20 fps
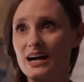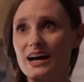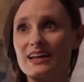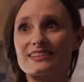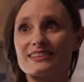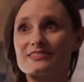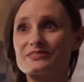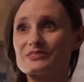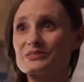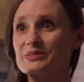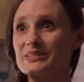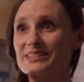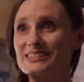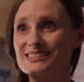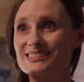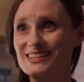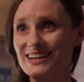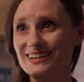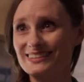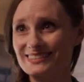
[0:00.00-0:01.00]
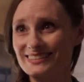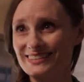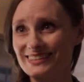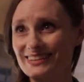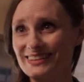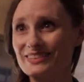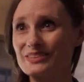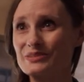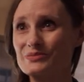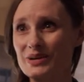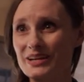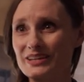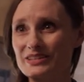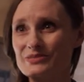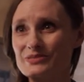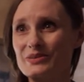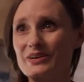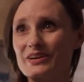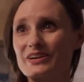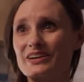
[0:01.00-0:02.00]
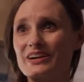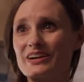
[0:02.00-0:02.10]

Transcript: I love you exactly the way you are.